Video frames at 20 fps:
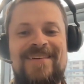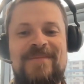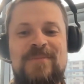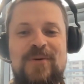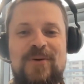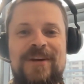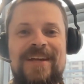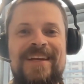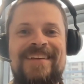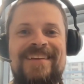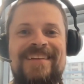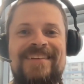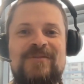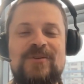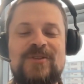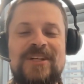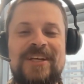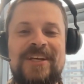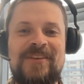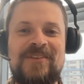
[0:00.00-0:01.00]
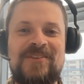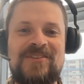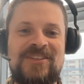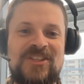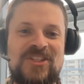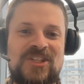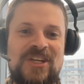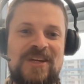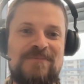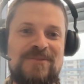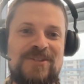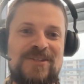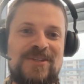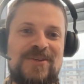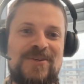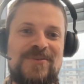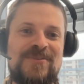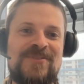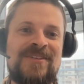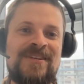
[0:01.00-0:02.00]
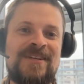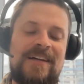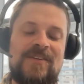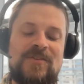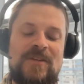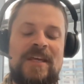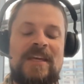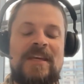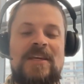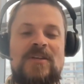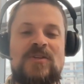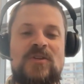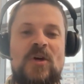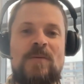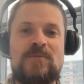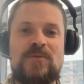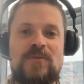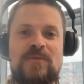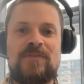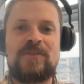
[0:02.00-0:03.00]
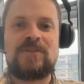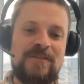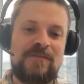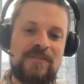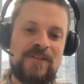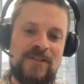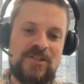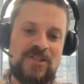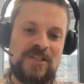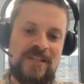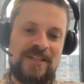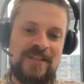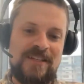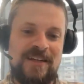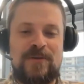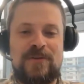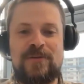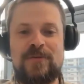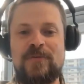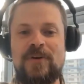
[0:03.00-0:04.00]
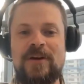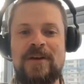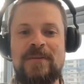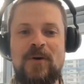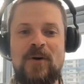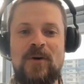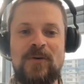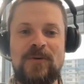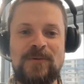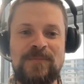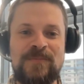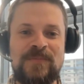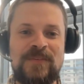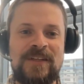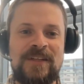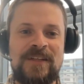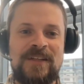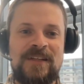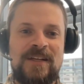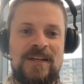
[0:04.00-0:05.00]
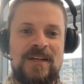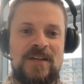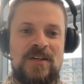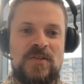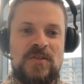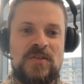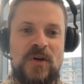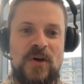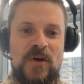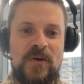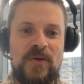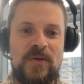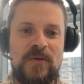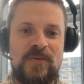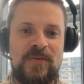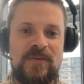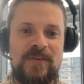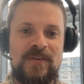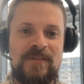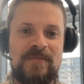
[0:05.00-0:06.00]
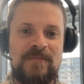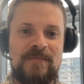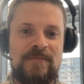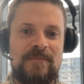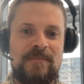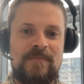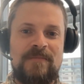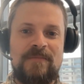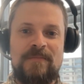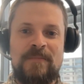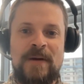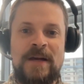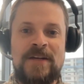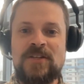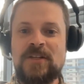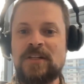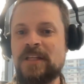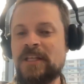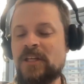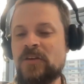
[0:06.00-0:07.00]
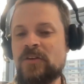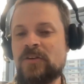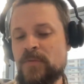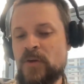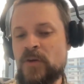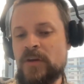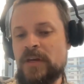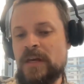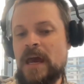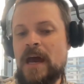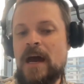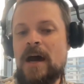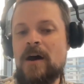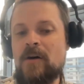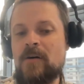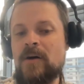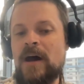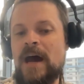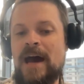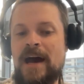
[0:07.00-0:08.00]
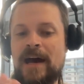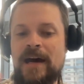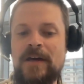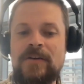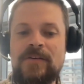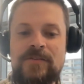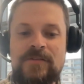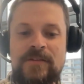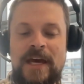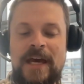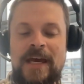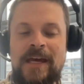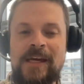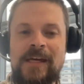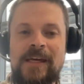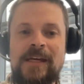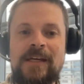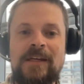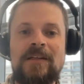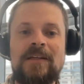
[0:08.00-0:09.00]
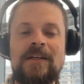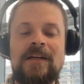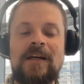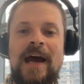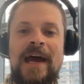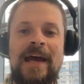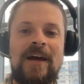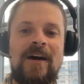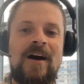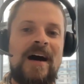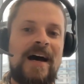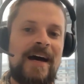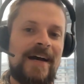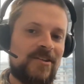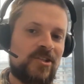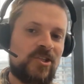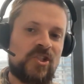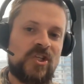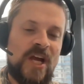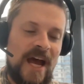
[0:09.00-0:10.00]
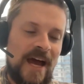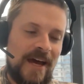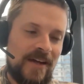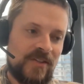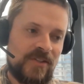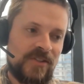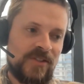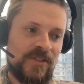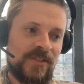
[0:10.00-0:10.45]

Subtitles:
pretty ridiculously cheap to use in terms of the Da Vinci 3 model. So basically, you can now add a AI chat